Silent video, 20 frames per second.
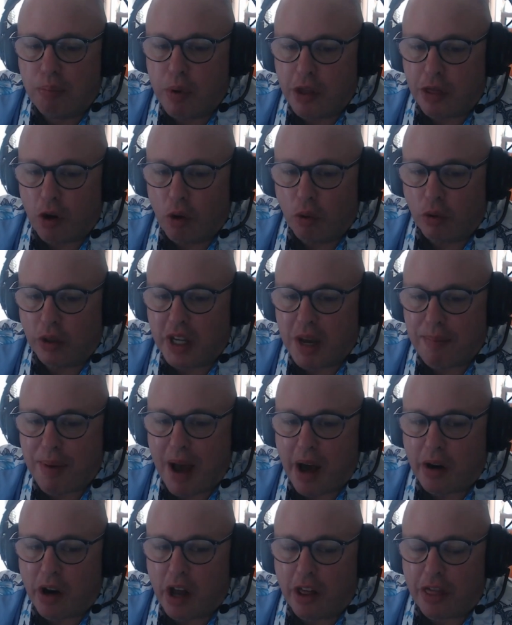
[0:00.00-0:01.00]
with only
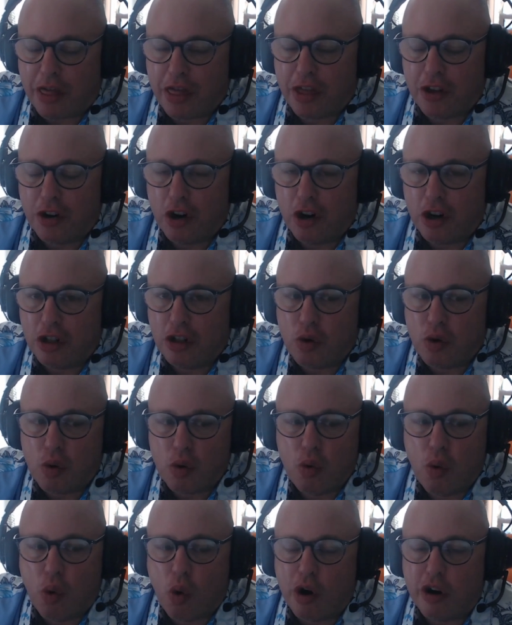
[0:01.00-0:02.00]
about a third to
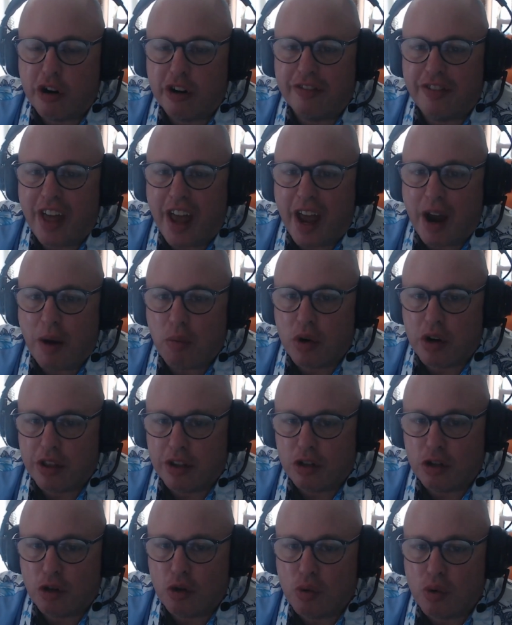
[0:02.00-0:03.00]
a quarter of that where
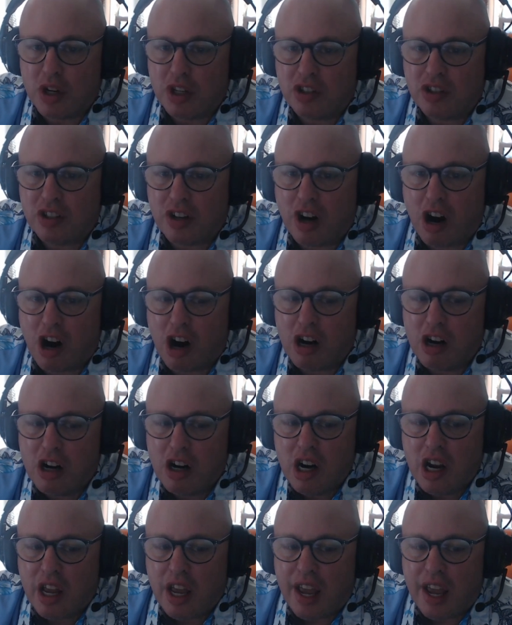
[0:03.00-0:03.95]
the tourists are.